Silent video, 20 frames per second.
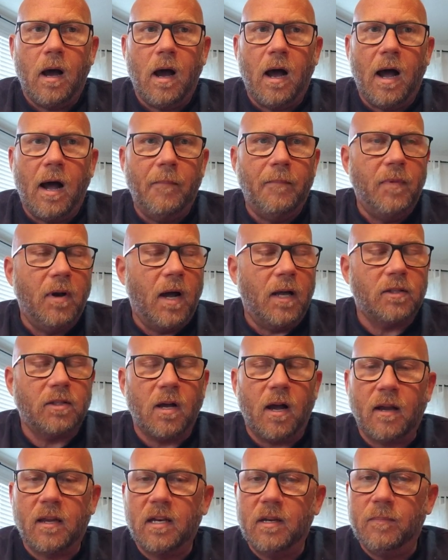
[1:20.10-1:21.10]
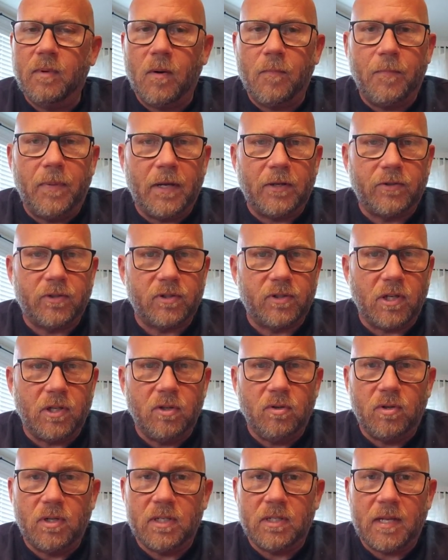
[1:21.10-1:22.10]
I'm not talking about pictures that
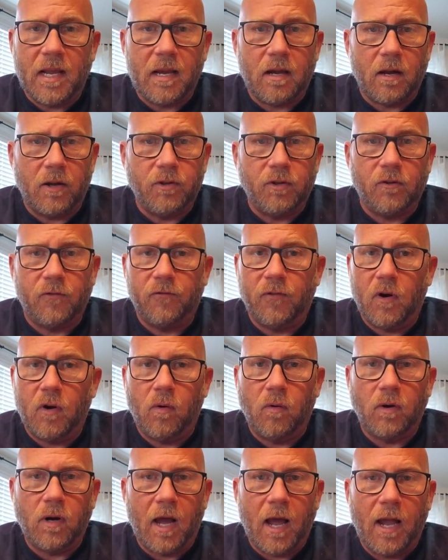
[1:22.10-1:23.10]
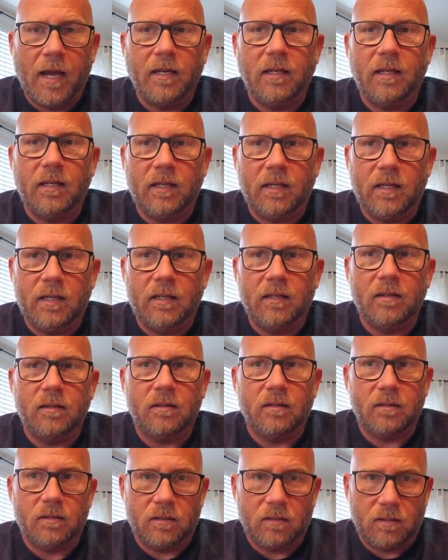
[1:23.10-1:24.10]
you can take on your phone.
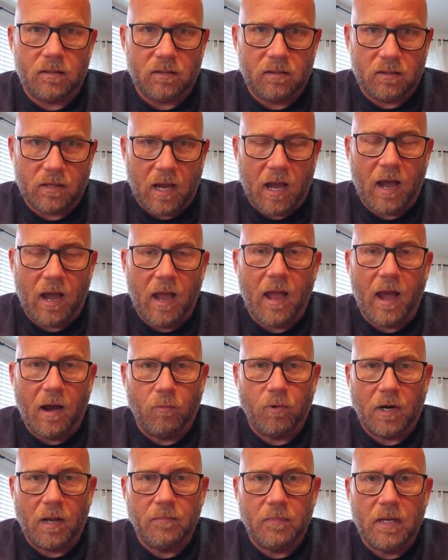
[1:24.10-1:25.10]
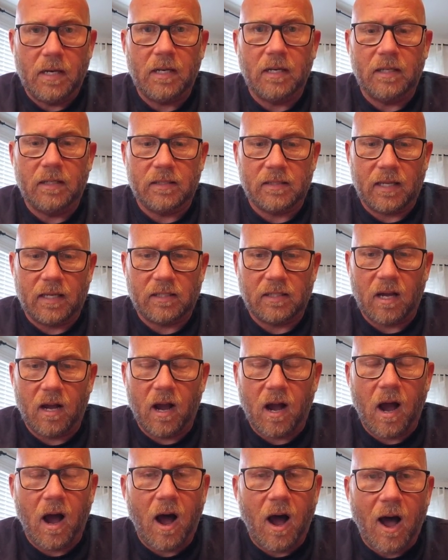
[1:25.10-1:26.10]
What I mean is like
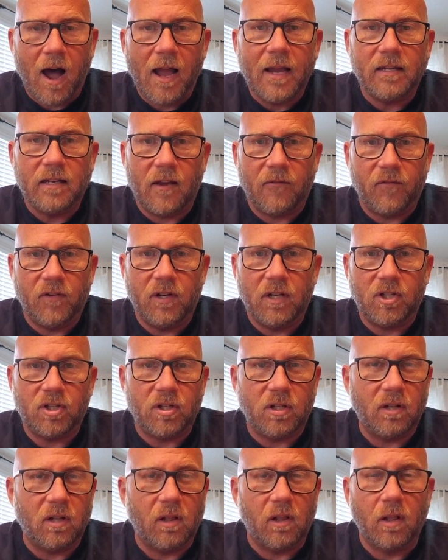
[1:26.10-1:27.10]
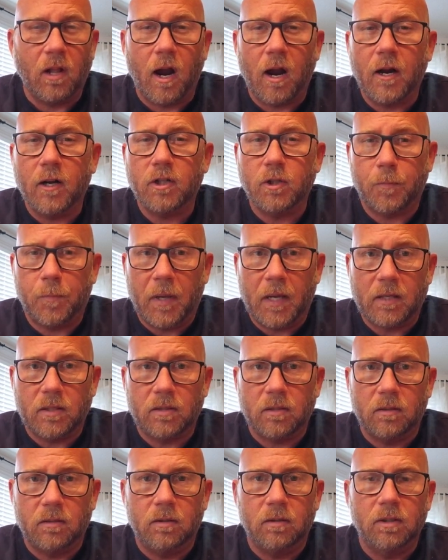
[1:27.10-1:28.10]
high definition, large
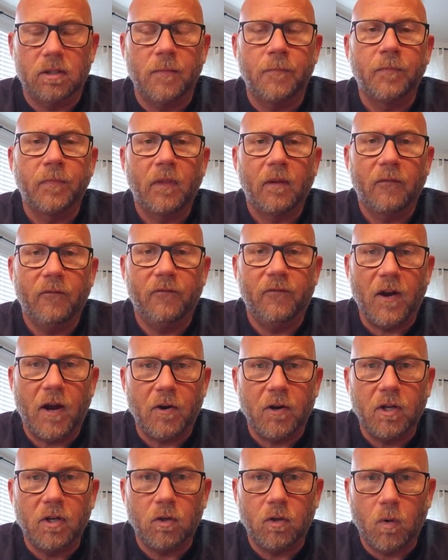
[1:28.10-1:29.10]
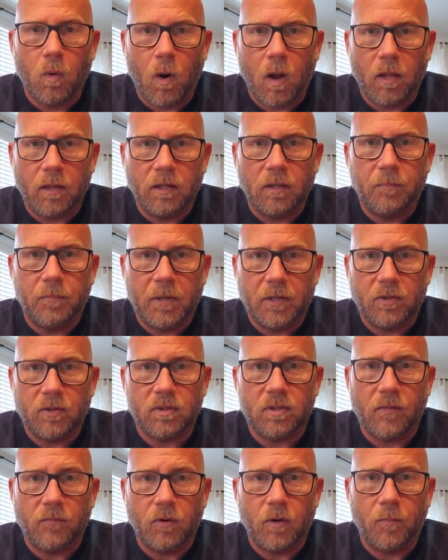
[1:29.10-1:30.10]
pixels, very good quality
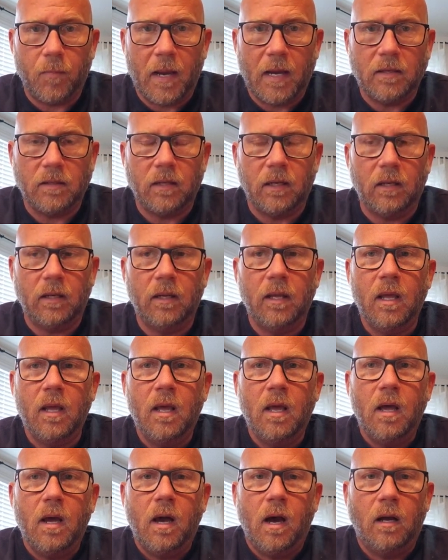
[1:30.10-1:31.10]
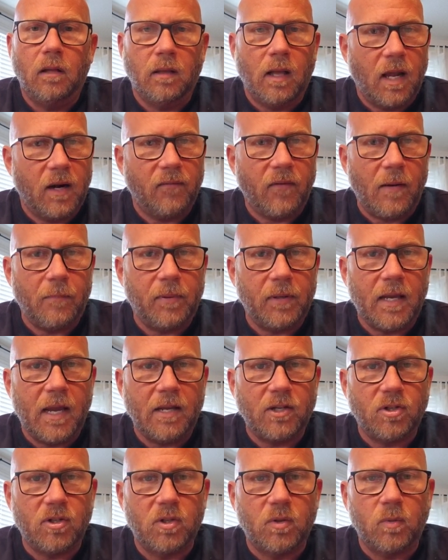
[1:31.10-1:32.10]
pictures of your painting. A lot of
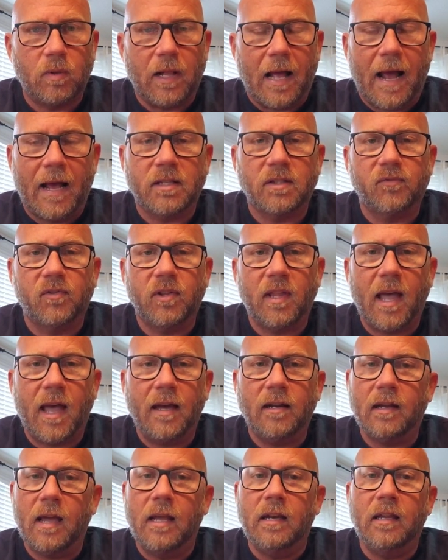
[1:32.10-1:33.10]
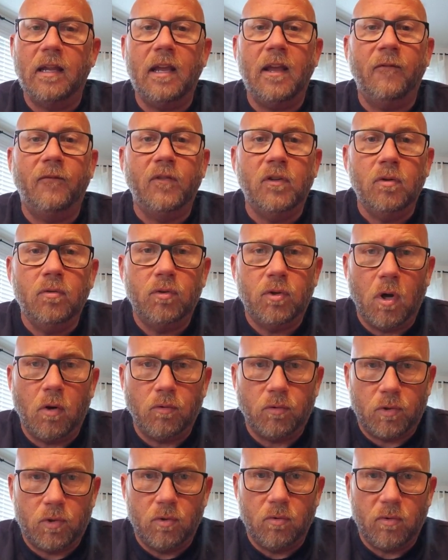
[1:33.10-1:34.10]
applications will ask for that, and if you
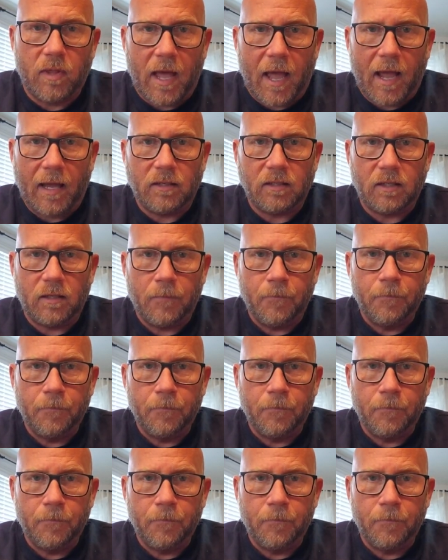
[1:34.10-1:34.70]
don't do that,